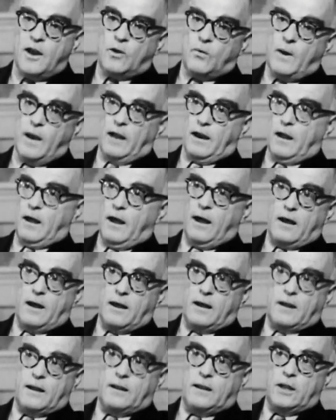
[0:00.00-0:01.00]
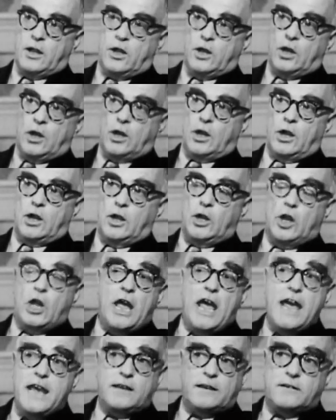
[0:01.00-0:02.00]
Well,
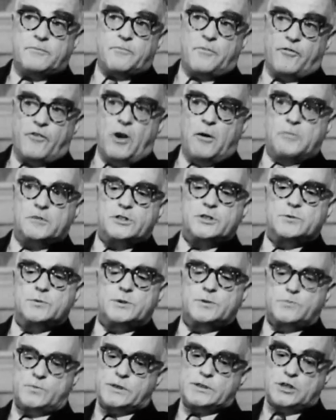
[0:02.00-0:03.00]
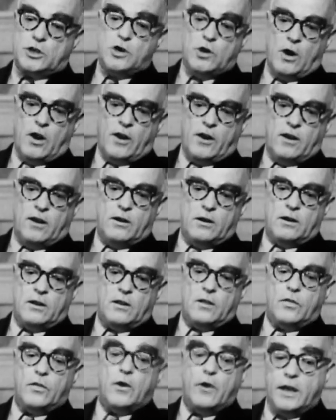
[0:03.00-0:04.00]
8 performances was good.
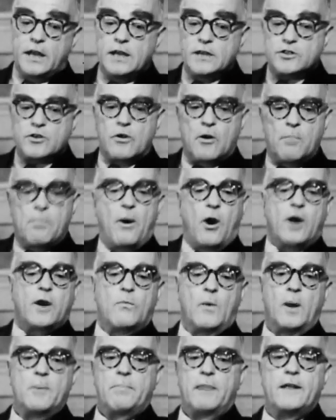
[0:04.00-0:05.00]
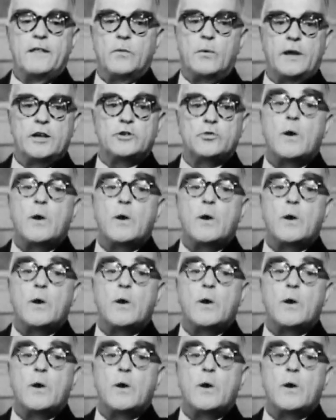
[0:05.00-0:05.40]
There is a report of one play that went